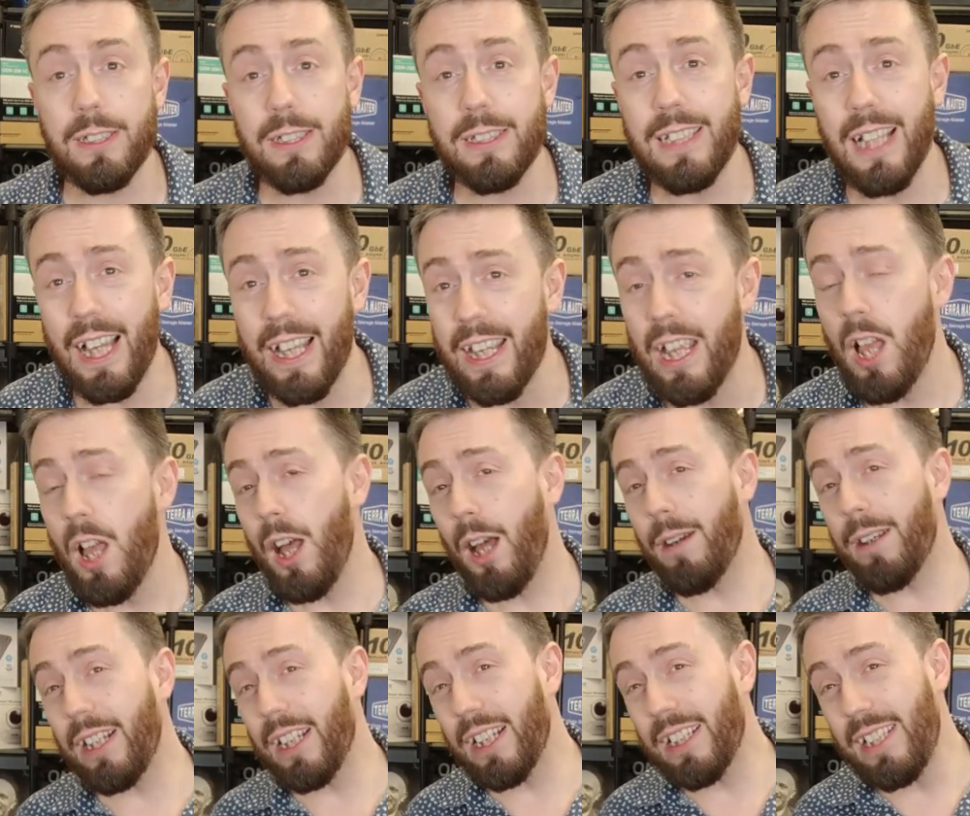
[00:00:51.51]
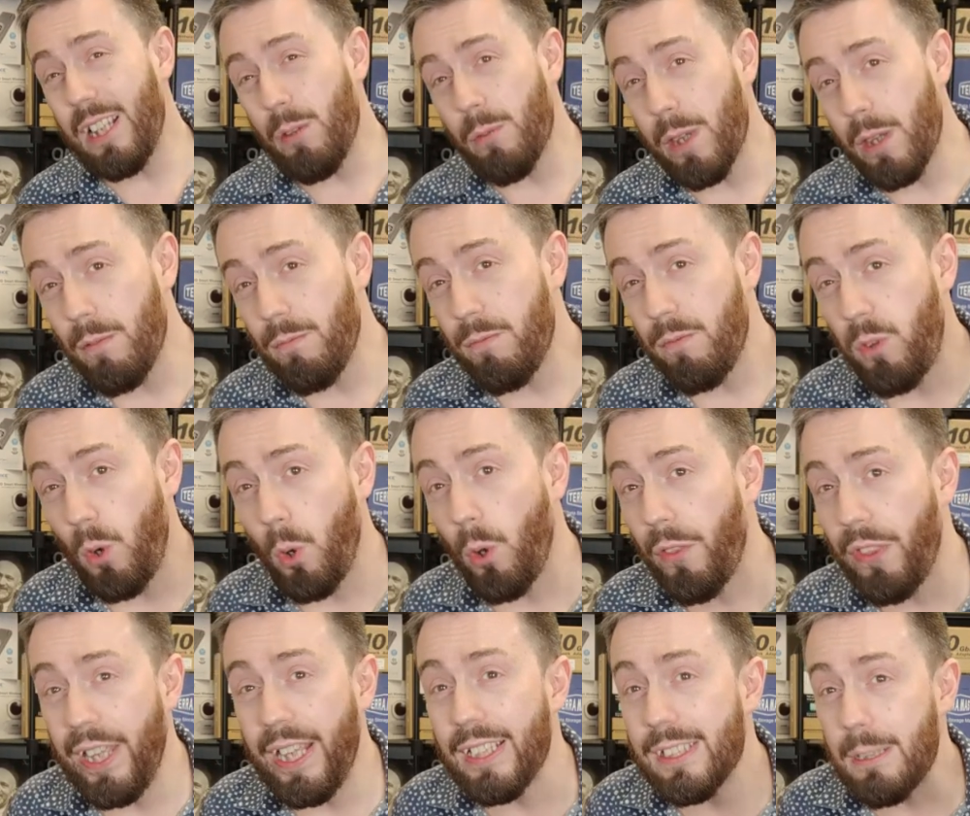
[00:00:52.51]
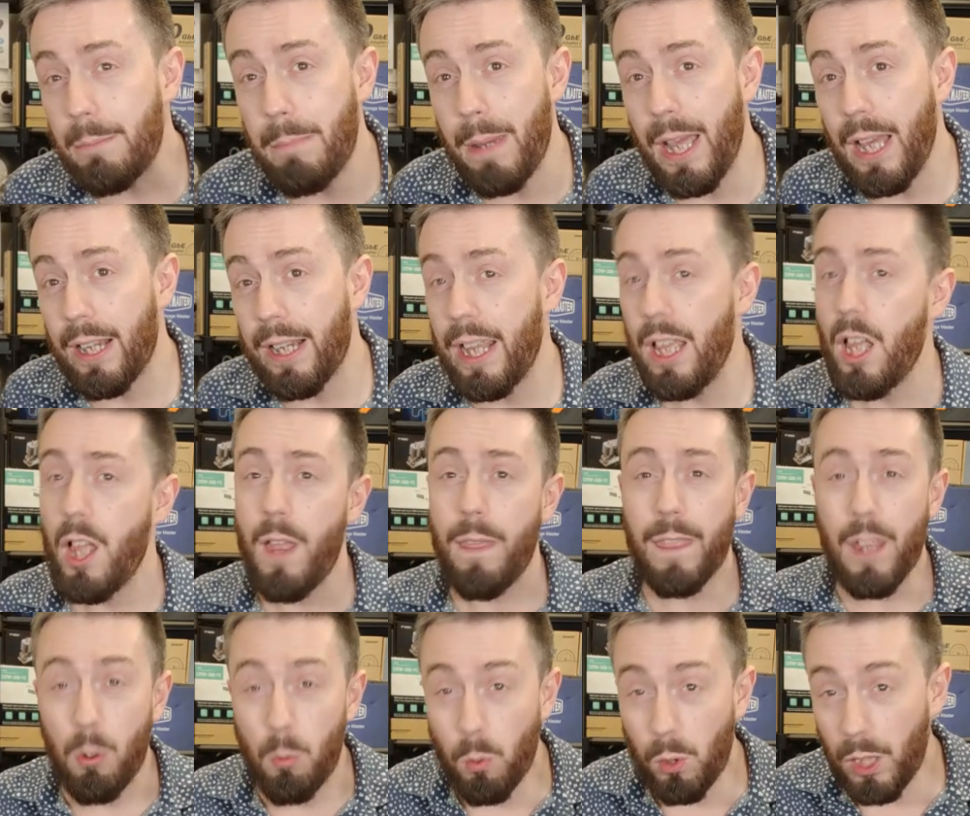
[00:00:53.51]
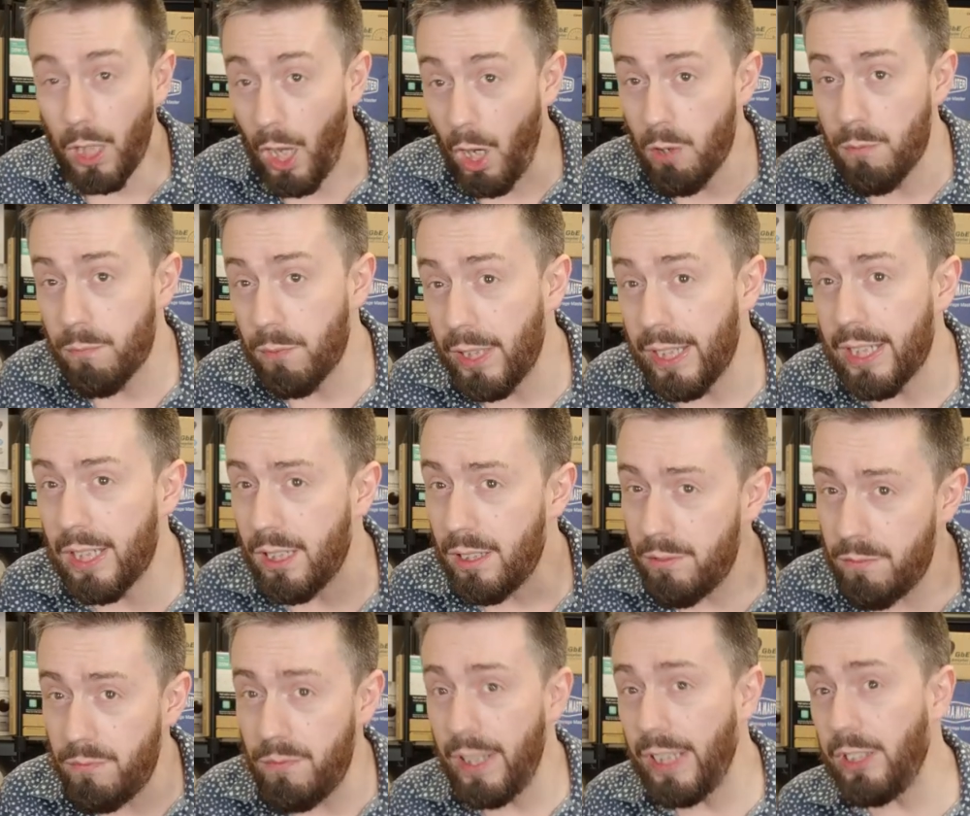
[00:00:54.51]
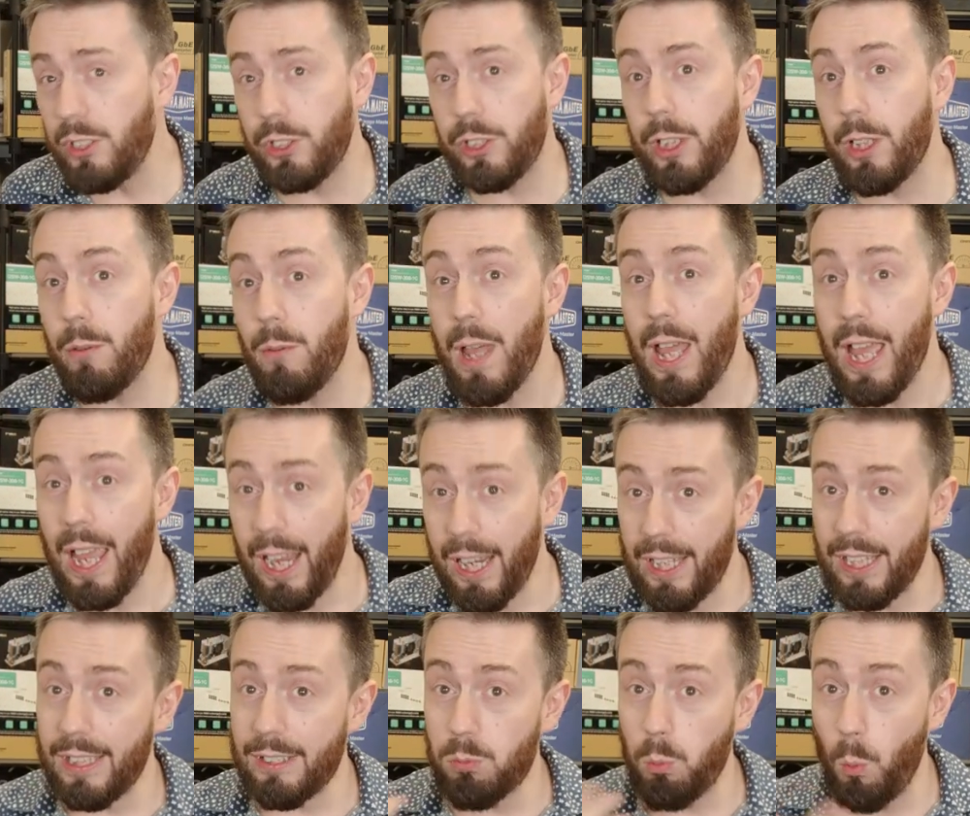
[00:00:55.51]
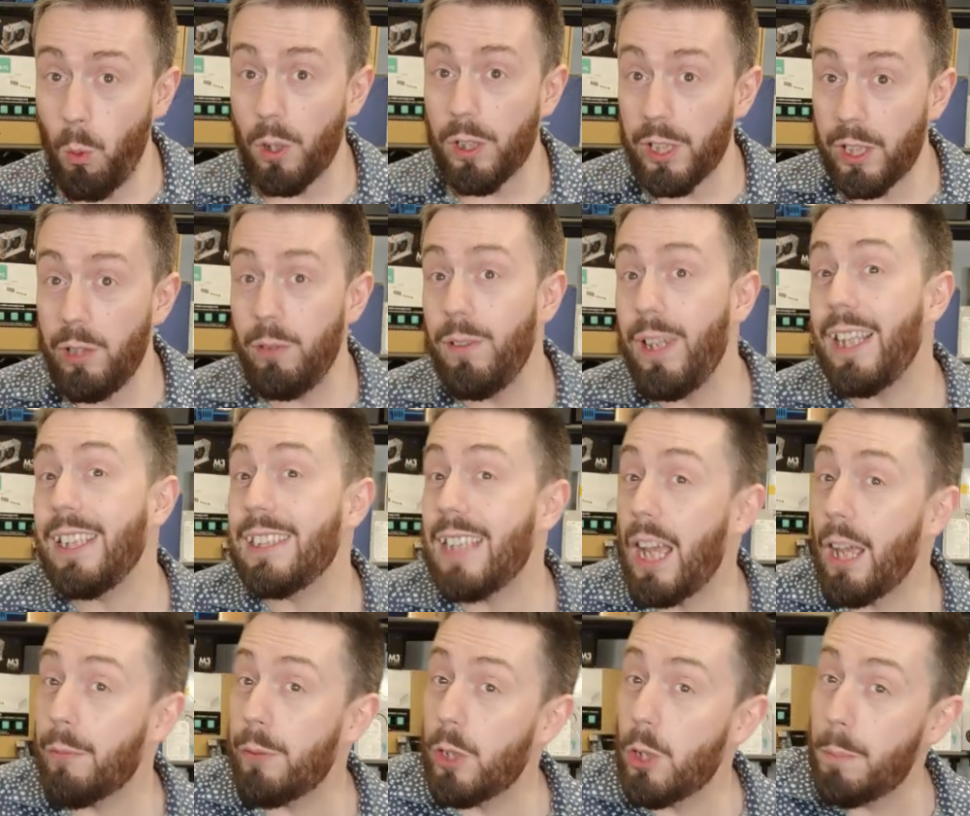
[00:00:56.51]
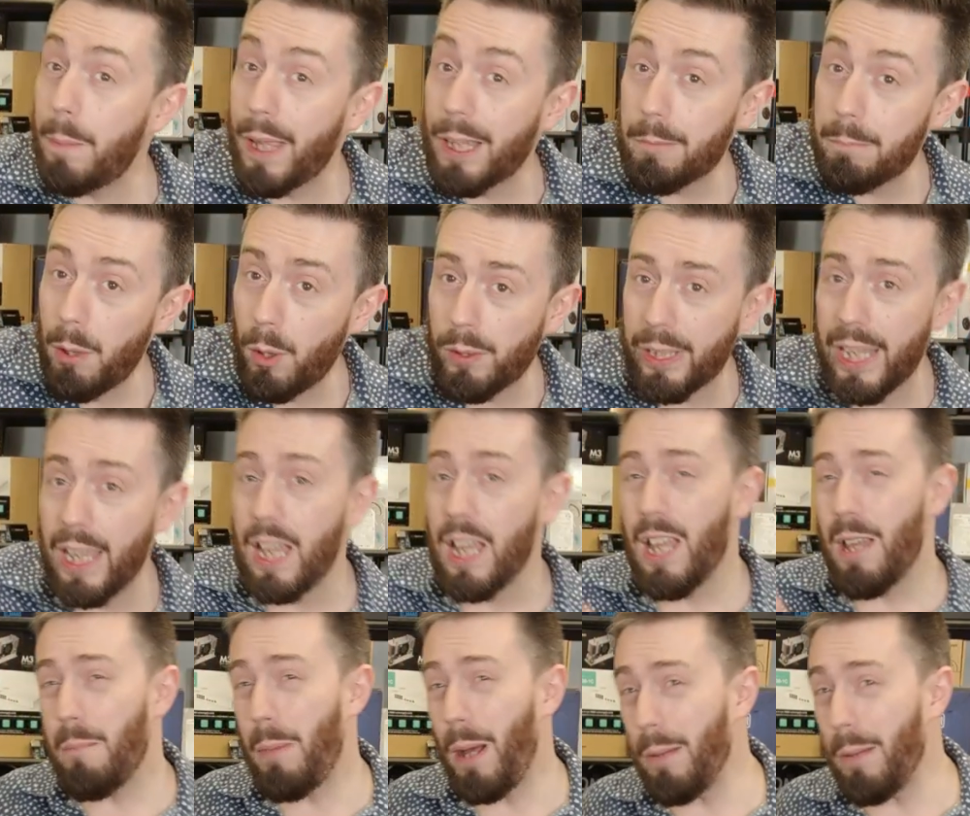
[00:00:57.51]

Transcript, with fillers: And today I'm going to tell you four things about it that will hopefully convince you it is what you need to have in your back pocket.